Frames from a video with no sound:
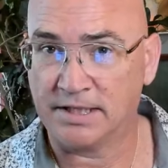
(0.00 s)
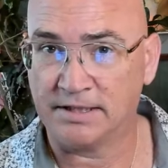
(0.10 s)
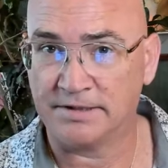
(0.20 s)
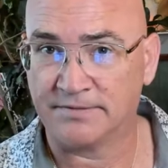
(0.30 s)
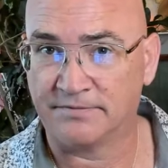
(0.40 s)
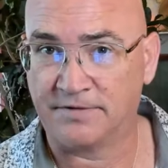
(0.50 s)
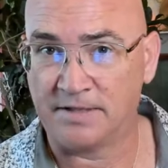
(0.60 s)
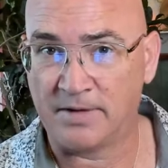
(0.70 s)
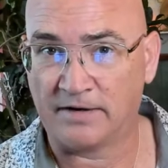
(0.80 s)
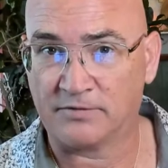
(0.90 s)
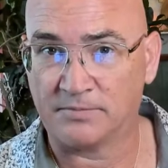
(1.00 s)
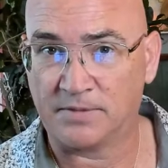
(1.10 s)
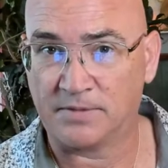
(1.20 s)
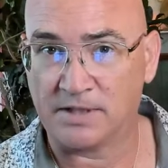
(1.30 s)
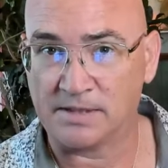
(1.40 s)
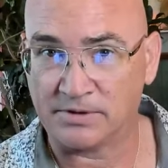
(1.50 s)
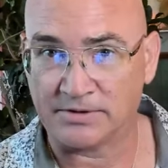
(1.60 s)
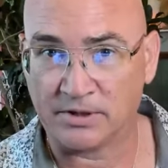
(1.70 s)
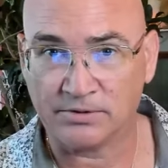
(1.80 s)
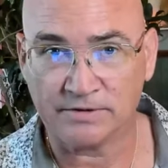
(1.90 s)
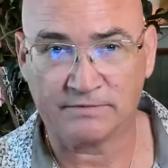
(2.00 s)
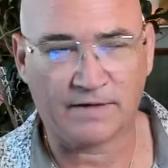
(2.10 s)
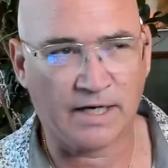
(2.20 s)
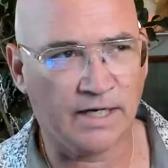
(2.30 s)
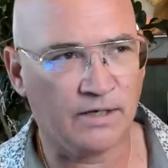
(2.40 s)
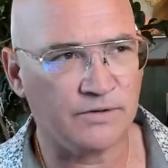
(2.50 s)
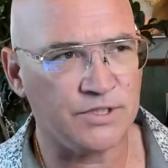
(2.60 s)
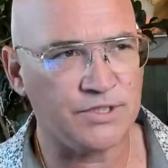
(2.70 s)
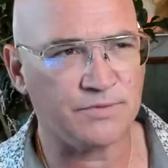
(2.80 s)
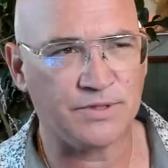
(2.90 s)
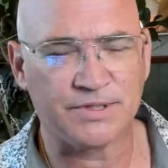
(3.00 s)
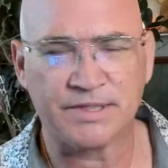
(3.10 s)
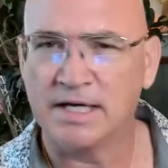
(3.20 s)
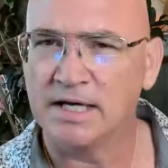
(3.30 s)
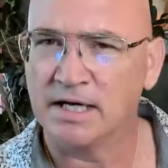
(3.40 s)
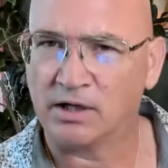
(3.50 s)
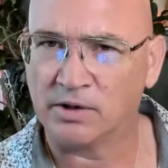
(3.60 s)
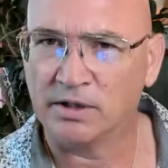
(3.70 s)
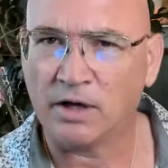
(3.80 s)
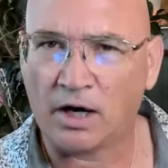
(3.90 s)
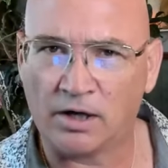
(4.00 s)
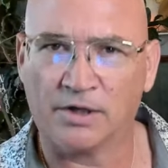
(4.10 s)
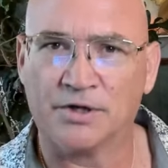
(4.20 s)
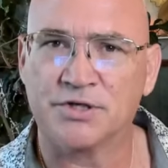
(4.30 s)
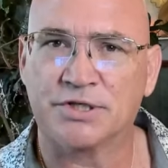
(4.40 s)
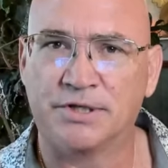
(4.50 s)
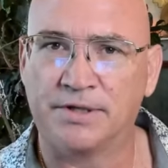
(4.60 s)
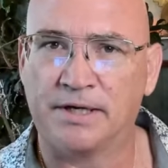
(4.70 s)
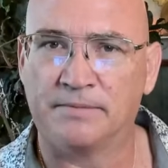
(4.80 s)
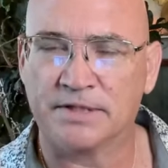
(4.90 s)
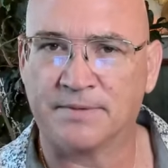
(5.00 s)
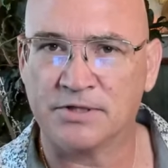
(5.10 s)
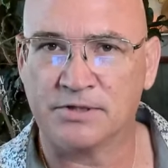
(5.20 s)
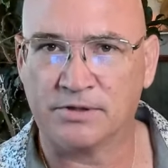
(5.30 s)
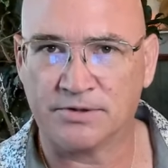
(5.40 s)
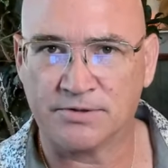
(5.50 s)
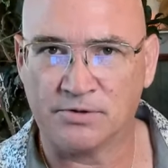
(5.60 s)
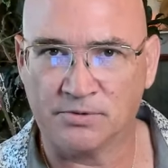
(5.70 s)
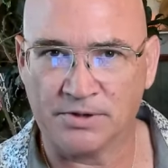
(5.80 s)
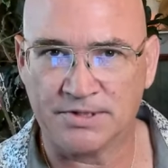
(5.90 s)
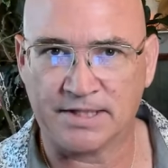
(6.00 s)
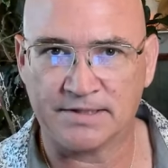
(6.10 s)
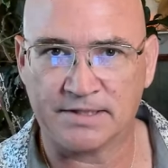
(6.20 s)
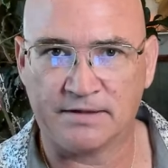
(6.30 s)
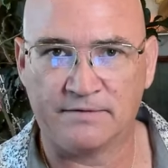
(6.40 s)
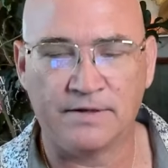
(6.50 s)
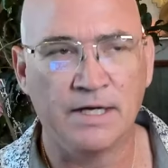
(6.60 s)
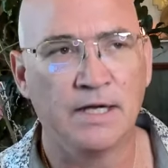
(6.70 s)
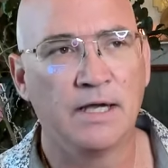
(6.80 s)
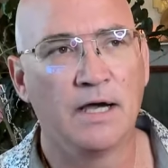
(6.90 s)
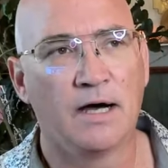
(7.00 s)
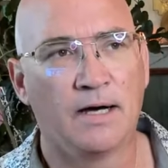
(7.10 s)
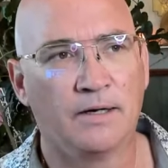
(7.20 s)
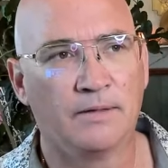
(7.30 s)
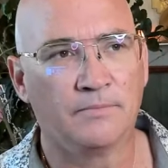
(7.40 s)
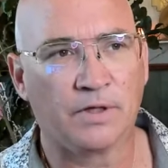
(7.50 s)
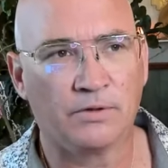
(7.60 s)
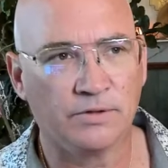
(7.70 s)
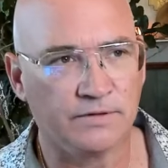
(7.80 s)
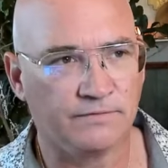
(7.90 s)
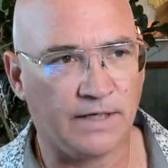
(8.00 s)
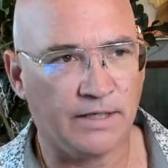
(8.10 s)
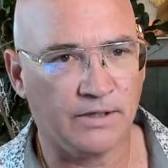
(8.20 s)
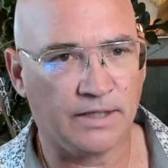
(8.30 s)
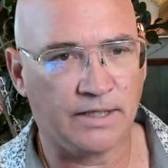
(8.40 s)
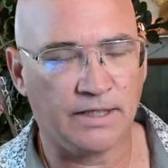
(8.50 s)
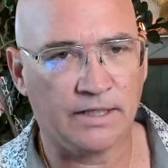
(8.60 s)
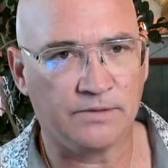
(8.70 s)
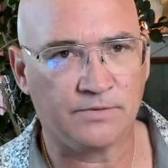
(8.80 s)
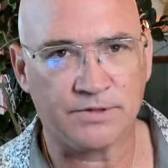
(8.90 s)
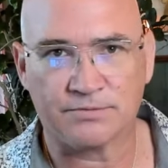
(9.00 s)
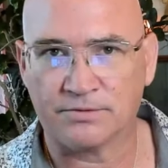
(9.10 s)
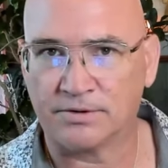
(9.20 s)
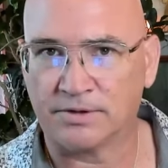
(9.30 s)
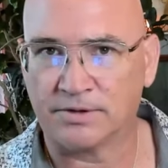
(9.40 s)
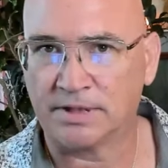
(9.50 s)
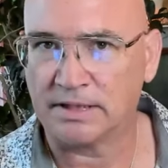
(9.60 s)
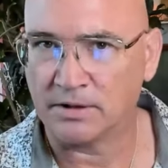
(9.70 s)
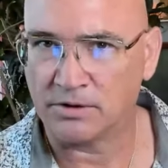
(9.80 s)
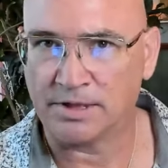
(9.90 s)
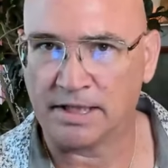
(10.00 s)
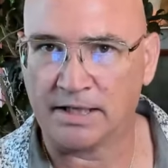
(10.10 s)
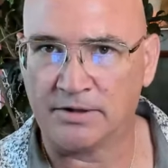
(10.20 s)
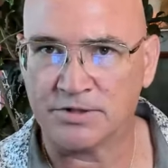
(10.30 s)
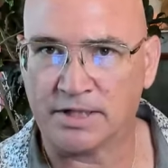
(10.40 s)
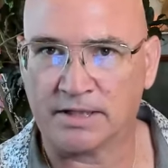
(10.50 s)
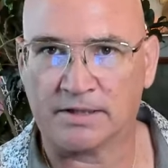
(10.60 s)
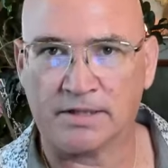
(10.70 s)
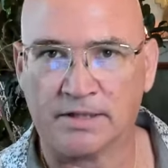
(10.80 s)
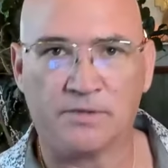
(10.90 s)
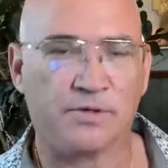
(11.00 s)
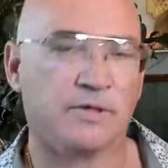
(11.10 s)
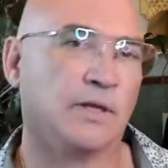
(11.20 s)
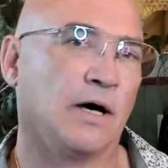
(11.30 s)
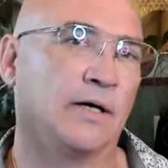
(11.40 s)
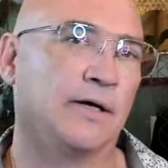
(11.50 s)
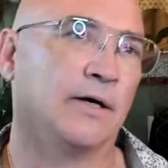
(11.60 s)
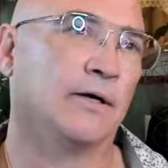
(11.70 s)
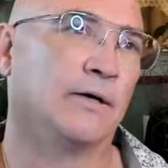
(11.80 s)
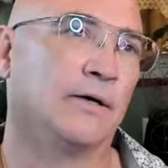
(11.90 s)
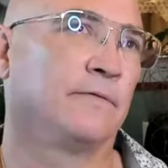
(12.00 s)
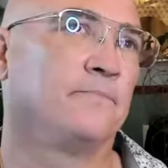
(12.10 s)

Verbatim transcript: to get some feedback from people that the golden fire just was a little harsh to them, especially those who are really sensitive. Um, the Golden Fire again was really loaded energetically with a lot of